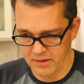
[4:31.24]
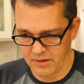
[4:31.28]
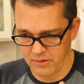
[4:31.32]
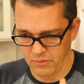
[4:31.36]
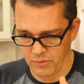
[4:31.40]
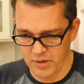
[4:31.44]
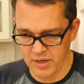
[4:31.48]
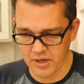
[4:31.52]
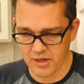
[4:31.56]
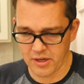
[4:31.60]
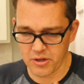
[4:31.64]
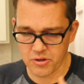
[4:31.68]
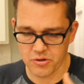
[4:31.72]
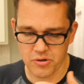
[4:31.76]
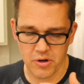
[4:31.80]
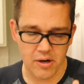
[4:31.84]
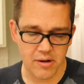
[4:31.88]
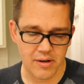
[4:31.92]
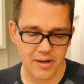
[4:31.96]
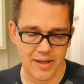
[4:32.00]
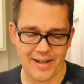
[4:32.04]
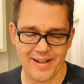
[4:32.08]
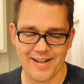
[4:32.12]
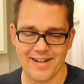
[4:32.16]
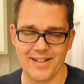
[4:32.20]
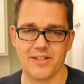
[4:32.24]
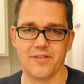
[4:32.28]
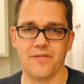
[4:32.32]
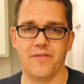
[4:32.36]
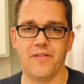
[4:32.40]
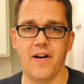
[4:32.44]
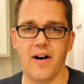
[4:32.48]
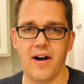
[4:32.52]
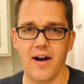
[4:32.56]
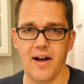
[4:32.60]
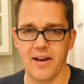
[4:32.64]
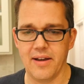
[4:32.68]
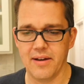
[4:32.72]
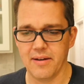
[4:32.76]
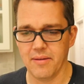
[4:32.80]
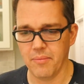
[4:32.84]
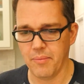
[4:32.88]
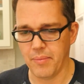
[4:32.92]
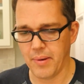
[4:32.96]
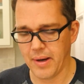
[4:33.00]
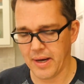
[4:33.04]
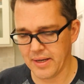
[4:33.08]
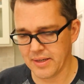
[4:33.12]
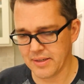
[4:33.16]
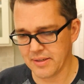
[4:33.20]
when you're controlling it, it's fine,
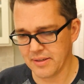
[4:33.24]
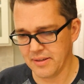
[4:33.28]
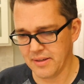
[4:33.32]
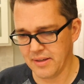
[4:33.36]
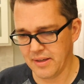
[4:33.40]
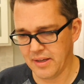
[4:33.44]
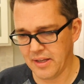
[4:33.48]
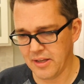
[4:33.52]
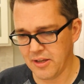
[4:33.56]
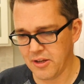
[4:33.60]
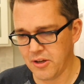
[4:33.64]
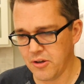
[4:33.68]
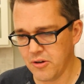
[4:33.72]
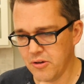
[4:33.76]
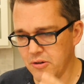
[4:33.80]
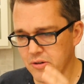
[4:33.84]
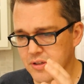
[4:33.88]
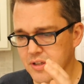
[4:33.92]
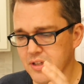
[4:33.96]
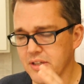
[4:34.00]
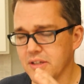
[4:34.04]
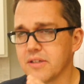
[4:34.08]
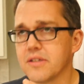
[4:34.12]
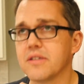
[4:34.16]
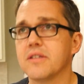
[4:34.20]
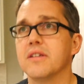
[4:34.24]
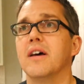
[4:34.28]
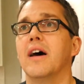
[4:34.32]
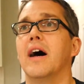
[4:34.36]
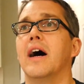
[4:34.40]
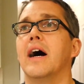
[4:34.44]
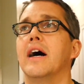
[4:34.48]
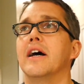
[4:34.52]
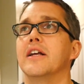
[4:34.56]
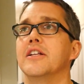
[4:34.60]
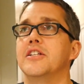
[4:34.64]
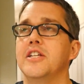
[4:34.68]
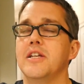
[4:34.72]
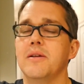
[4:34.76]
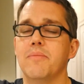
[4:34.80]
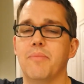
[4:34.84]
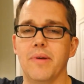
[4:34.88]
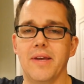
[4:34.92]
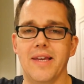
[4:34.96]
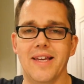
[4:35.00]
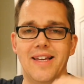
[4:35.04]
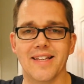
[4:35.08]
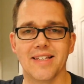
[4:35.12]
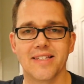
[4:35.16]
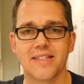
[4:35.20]
but it uses
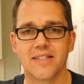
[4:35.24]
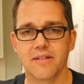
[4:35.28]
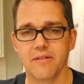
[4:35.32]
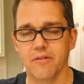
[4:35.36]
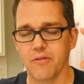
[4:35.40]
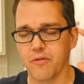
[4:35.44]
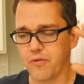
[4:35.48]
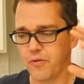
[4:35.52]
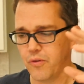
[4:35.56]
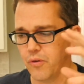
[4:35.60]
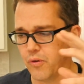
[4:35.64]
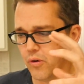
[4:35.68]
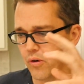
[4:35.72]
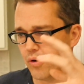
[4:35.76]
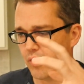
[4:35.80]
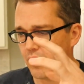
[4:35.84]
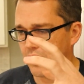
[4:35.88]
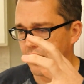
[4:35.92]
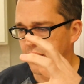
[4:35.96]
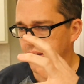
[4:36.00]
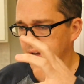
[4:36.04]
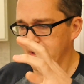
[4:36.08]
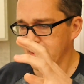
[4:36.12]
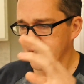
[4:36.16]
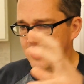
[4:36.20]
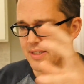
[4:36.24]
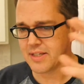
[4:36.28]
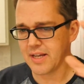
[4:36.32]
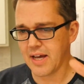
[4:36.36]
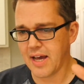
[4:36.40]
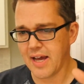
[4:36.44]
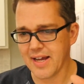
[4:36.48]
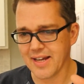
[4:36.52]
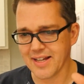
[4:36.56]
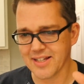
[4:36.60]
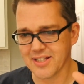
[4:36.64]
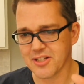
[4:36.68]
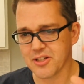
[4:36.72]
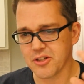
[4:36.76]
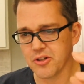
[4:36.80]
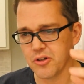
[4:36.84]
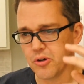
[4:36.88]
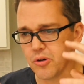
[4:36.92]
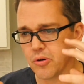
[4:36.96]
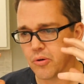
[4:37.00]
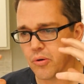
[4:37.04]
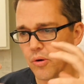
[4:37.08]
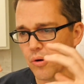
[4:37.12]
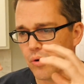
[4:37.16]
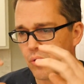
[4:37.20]
GPS for staying
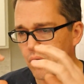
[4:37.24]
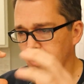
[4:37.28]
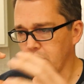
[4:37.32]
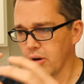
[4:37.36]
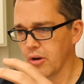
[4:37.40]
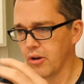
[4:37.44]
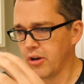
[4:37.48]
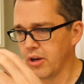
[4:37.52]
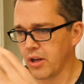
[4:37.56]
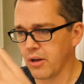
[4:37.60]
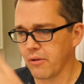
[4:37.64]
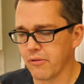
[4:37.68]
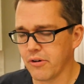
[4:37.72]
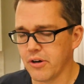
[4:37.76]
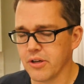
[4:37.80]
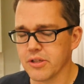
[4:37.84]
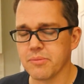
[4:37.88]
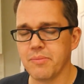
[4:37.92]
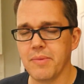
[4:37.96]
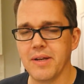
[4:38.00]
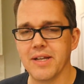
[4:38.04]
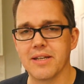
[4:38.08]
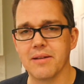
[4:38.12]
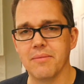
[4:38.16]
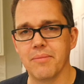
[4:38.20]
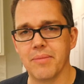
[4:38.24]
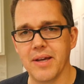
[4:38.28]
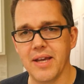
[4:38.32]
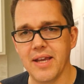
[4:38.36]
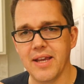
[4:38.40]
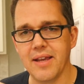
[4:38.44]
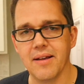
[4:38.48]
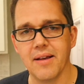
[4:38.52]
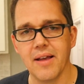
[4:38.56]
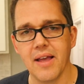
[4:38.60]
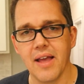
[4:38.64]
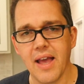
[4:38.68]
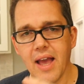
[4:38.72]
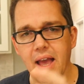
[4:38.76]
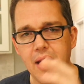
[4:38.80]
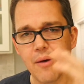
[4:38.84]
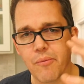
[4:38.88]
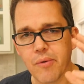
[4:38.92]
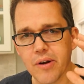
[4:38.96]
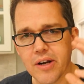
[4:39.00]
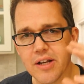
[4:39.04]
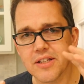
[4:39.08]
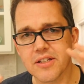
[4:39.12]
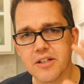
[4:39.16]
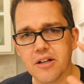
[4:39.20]
still or learning where it's meant to be.
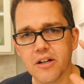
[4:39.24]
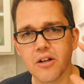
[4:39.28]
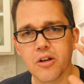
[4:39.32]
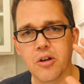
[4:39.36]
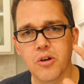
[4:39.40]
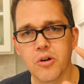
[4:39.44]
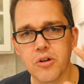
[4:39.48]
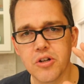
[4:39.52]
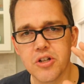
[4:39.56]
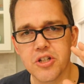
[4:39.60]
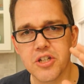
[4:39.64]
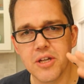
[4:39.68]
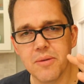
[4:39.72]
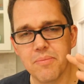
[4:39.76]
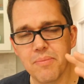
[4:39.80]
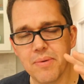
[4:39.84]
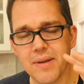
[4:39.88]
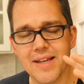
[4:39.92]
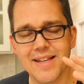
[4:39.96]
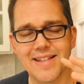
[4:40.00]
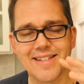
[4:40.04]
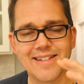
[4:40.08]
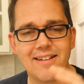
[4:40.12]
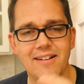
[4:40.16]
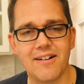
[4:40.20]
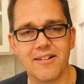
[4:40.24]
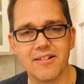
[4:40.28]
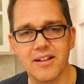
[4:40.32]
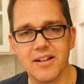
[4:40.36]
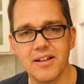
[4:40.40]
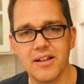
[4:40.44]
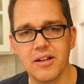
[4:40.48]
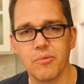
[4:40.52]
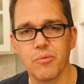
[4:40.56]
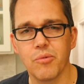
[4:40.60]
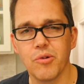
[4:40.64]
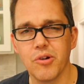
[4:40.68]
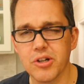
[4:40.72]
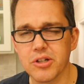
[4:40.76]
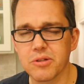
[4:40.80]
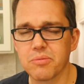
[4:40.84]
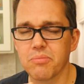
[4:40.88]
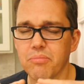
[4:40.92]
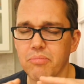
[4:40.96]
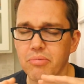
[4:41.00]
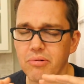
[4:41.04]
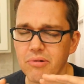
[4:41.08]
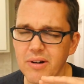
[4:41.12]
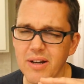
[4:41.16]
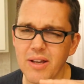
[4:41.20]
And when it's got a good GPS lock, it works
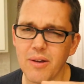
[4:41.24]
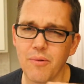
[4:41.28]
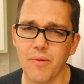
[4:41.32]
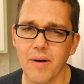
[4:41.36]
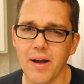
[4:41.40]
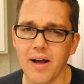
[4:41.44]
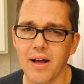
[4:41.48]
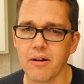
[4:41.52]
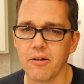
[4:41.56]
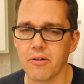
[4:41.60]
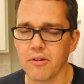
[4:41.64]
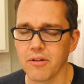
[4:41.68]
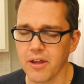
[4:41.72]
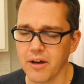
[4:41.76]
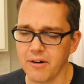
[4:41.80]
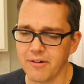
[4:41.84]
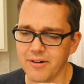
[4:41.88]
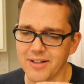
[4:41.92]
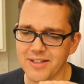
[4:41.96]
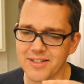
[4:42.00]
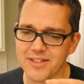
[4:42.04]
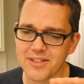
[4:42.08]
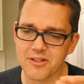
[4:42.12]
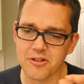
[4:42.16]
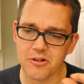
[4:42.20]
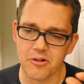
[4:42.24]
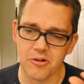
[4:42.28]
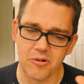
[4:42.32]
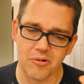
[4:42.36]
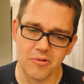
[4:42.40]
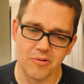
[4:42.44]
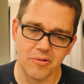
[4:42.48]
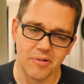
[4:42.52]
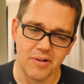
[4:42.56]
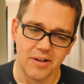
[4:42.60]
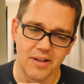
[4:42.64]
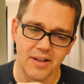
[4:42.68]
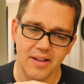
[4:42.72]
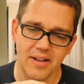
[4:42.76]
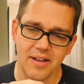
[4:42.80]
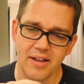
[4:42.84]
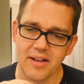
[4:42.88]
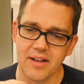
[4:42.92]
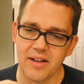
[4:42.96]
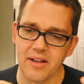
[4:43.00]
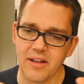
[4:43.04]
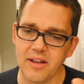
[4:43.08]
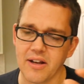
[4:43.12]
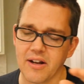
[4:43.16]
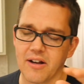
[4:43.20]
pretty well, although it's still,
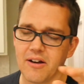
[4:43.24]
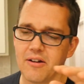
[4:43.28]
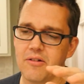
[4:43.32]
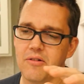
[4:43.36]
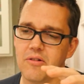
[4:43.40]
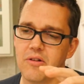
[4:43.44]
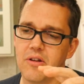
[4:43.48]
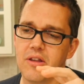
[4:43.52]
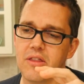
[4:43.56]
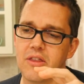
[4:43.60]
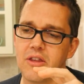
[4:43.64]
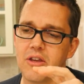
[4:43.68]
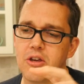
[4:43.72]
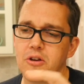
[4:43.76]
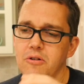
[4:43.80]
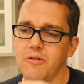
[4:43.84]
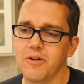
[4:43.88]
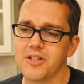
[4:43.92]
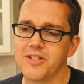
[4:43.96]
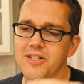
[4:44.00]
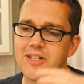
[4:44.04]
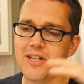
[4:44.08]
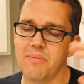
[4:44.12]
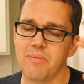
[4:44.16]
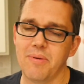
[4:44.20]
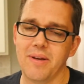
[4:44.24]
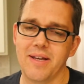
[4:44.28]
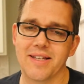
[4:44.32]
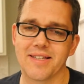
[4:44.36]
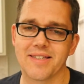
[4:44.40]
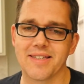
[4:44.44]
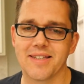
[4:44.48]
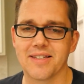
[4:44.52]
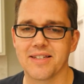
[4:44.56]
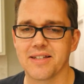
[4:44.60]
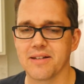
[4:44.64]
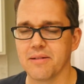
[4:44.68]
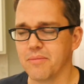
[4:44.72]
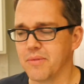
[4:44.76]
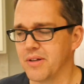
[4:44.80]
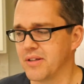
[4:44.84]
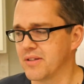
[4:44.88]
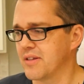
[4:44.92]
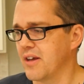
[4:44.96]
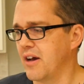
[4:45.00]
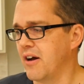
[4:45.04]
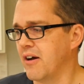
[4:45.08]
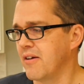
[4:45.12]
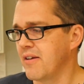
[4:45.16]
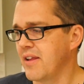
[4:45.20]
you know, the US GPS system
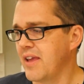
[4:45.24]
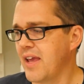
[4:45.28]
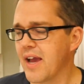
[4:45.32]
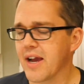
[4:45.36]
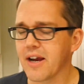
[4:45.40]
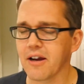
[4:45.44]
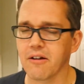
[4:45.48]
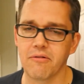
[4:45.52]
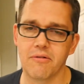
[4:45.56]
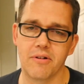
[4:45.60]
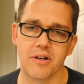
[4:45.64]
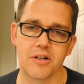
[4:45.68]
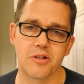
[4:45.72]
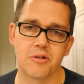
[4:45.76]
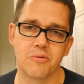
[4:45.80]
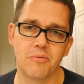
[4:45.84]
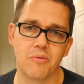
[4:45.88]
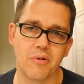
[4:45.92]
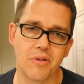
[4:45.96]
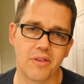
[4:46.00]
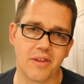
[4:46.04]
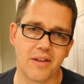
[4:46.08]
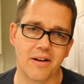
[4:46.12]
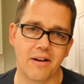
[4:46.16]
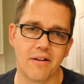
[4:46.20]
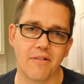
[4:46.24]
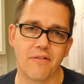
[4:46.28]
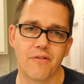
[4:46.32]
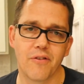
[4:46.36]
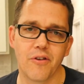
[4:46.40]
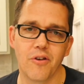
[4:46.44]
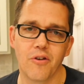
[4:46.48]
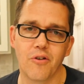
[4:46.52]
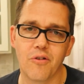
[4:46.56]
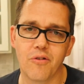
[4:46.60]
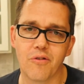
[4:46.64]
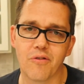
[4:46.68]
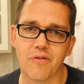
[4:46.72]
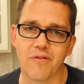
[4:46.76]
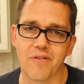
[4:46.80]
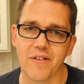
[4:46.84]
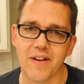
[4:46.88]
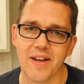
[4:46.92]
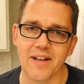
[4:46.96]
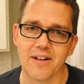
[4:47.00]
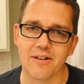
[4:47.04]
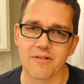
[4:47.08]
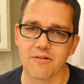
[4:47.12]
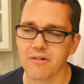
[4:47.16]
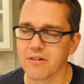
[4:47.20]
is only accurate to within a few
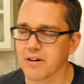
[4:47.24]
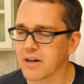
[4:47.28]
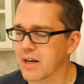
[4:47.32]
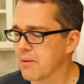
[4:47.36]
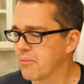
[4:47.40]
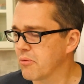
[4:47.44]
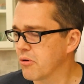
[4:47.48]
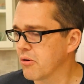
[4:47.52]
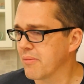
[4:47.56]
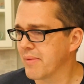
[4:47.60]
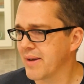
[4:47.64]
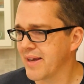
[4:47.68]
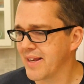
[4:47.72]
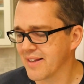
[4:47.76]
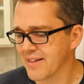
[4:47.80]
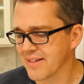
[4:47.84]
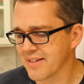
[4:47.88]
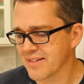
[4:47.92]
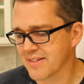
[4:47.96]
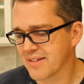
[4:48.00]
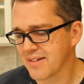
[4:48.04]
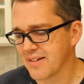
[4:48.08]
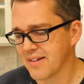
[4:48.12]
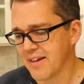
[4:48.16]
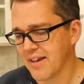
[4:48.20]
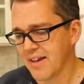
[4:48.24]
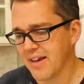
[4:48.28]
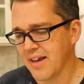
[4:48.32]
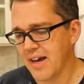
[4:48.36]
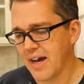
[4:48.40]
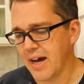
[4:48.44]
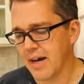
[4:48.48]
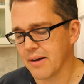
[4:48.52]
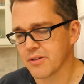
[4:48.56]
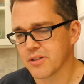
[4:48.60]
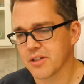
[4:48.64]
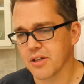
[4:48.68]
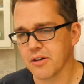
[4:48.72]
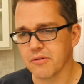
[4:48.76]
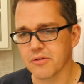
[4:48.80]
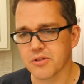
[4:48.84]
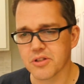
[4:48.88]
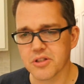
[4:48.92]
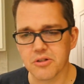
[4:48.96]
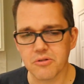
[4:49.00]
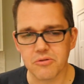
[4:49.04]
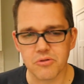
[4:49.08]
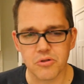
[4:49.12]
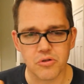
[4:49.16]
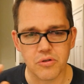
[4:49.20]
feet or a couple of meters. So it will
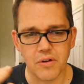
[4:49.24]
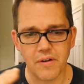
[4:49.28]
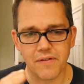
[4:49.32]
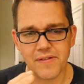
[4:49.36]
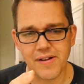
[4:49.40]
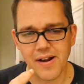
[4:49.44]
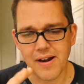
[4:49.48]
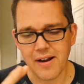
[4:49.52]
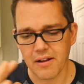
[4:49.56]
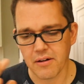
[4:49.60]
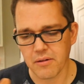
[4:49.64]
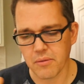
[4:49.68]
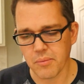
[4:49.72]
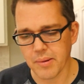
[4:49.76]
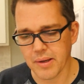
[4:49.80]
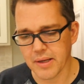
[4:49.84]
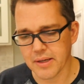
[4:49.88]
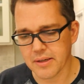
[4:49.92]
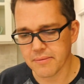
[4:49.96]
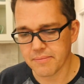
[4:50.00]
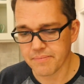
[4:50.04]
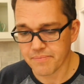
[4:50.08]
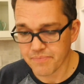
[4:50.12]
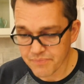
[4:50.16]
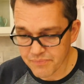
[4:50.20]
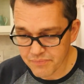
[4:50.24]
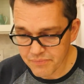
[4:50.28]
still drift a little bit.